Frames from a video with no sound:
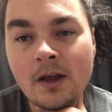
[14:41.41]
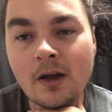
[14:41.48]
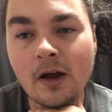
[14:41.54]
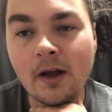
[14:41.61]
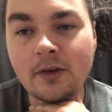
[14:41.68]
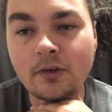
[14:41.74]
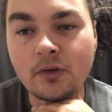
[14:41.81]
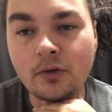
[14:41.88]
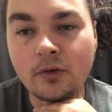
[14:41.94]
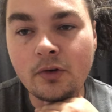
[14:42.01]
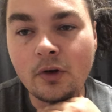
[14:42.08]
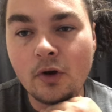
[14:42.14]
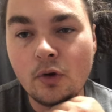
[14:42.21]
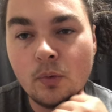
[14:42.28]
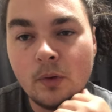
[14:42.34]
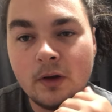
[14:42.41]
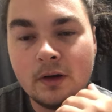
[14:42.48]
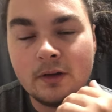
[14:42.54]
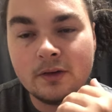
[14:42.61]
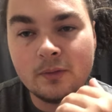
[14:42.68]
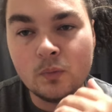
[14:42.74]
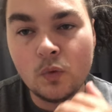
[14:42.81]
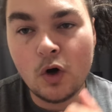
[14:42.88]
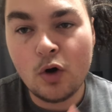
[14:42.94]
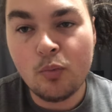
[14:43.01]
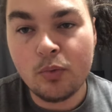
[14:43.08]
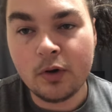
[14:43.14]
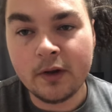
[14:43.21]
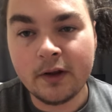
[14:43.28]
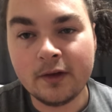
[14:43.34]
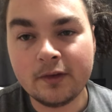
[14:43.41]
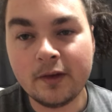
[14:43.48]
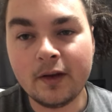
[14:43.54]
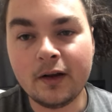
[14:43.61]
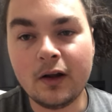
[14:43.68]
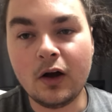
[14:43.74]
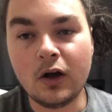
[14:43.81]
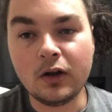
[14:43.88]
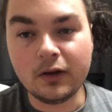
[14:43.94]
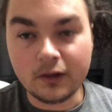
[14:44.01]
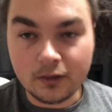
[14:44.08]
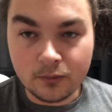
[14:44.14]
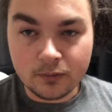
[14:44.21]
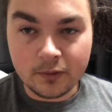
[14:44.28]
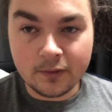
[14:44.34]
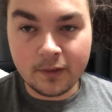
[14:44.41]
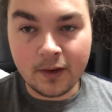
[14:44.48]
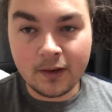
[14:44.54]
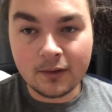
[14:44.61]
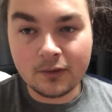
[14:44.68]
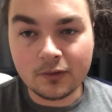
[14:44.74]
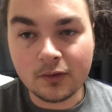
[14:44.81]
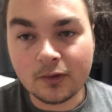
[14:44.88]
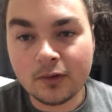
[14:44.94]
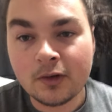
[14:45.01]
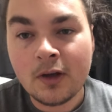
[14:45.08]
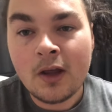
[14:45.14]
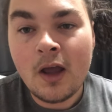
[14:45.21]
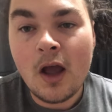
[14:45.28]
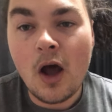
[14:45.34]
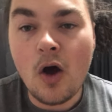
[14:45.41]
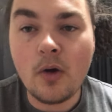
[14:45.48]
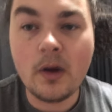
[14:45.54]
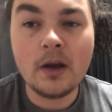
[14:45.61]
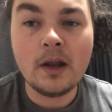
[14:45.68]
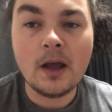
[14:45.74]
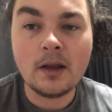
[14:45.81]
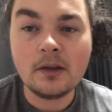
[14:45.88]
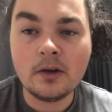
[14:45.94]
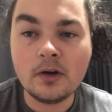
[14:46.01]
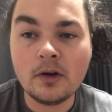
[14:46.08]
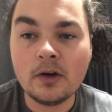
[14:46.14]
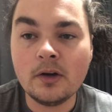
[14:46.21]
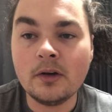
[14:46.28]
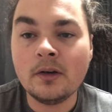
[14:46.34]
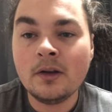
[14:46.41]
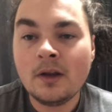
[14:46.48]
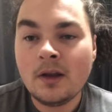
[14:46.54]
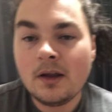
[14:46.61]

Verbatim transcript: I do know where there's some wild plants that are legal to take, so I'll get out there and